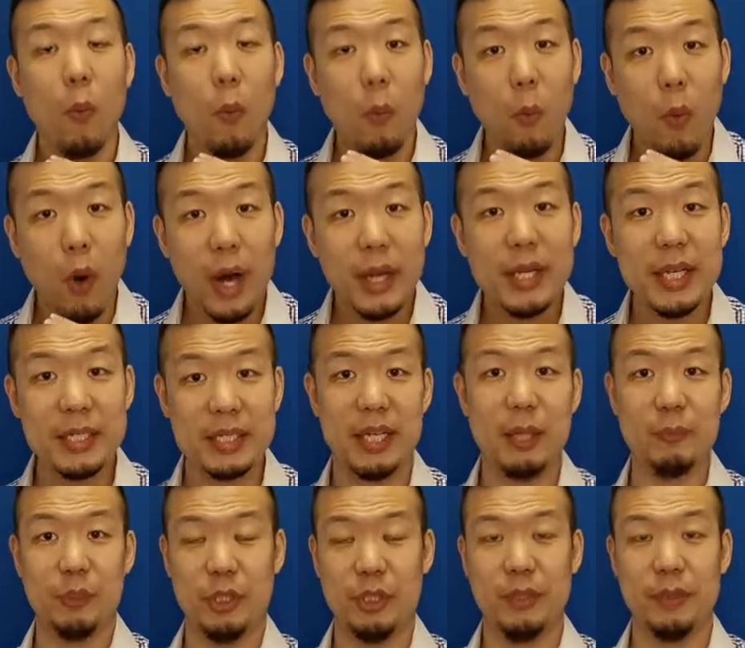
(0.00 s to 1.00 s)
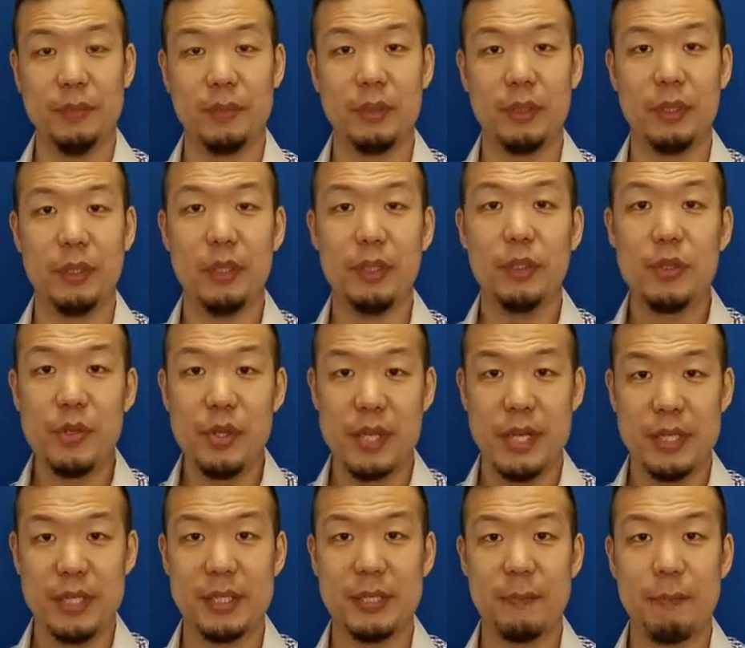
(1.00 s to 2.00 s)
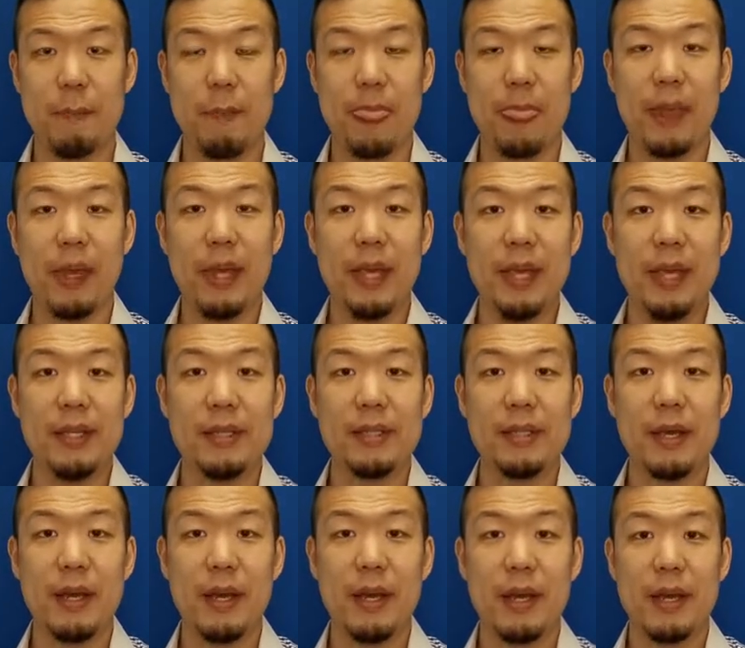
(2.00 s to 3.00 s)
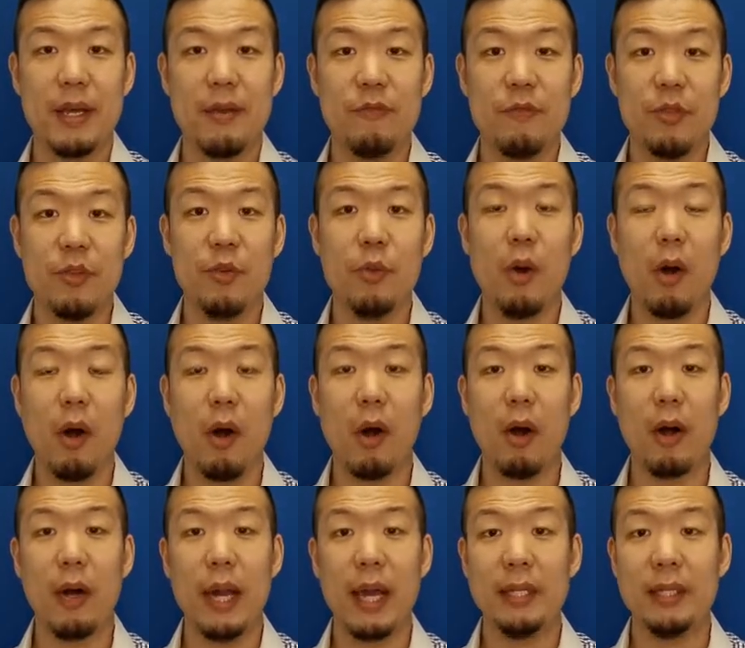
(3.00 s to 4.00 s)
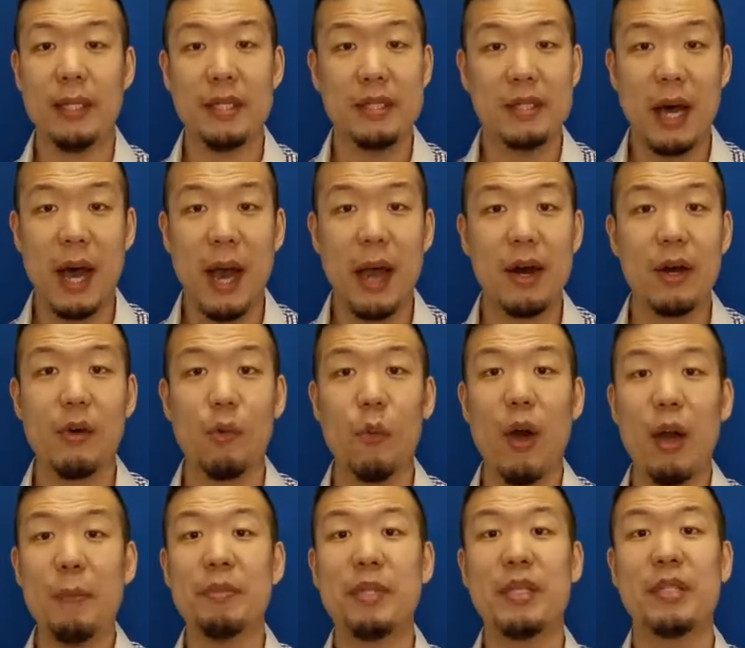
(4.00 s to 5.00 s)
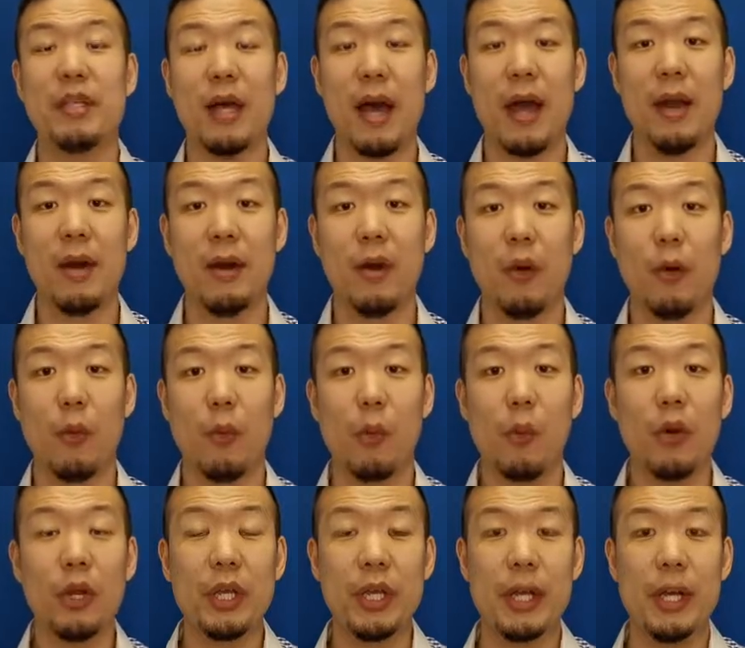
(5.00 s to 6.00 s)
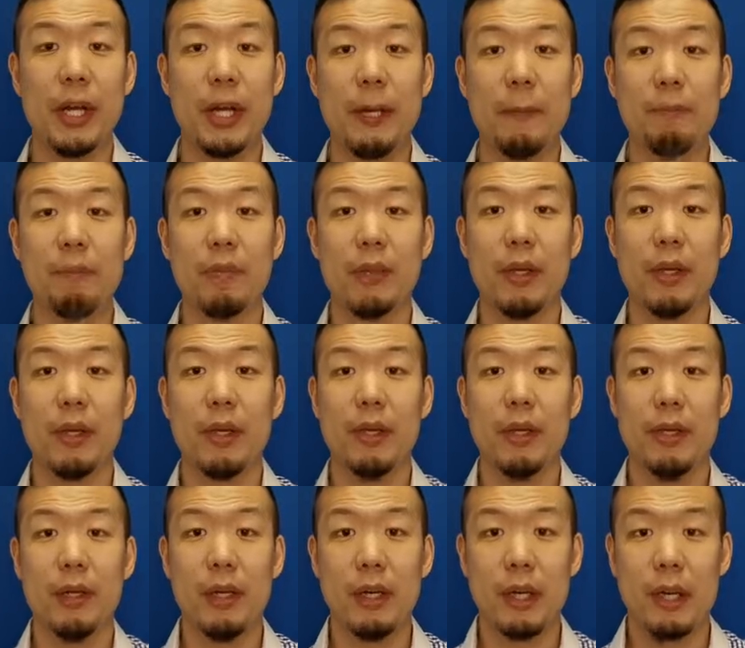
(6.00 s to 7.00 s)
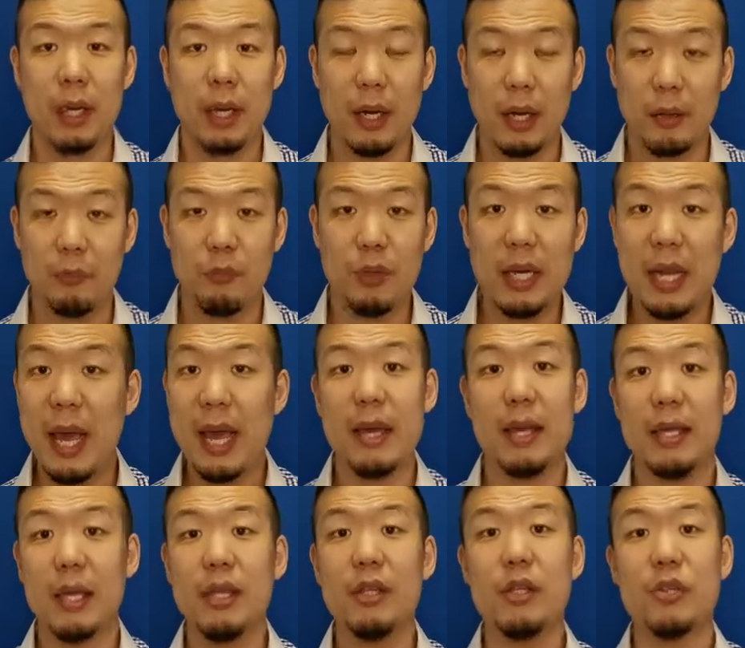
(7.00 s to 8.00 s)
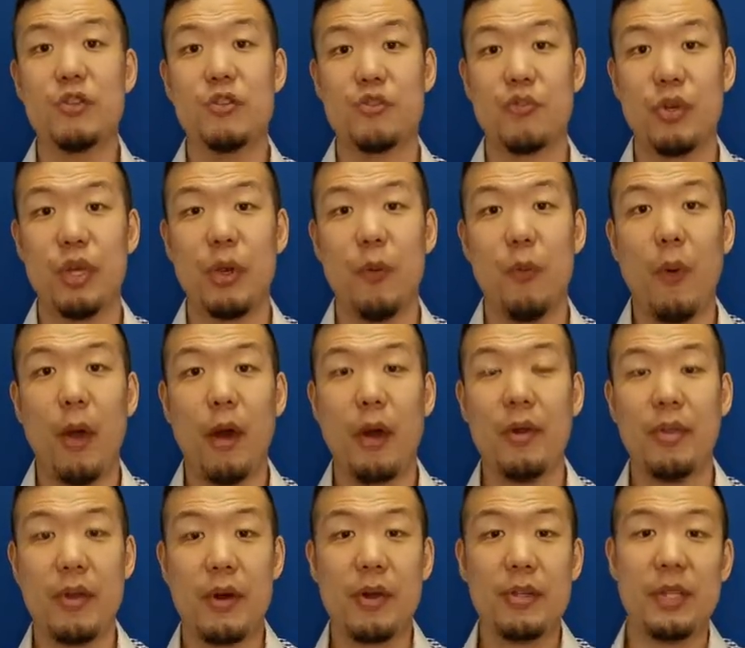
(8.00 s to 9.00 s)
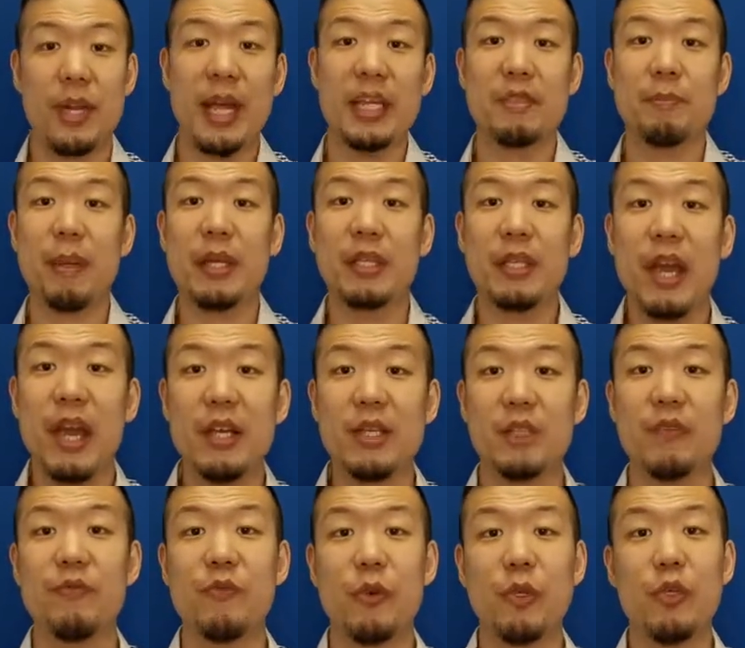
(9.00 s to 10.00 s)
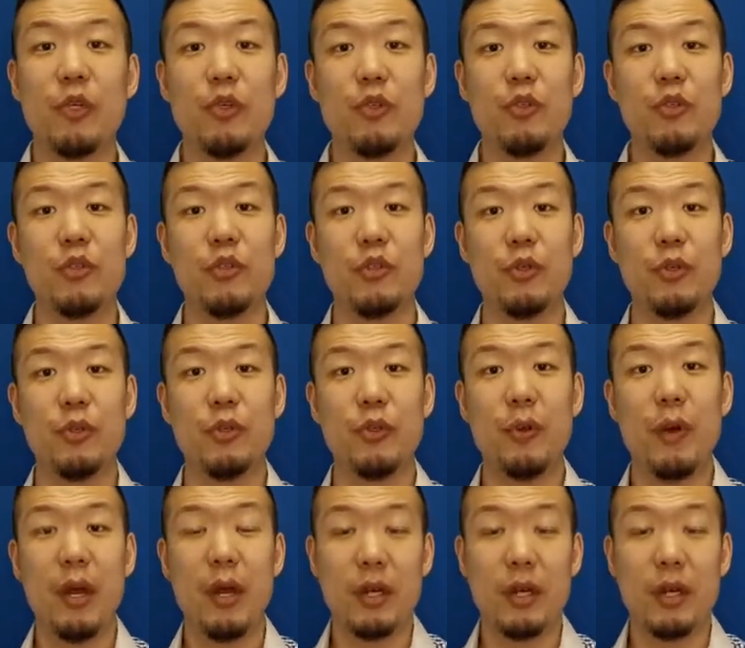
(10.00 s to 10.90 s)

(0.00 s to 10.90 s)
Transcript: One exception to this is if you are a designer, web designer, or work in a related industry where there is an expectation for you to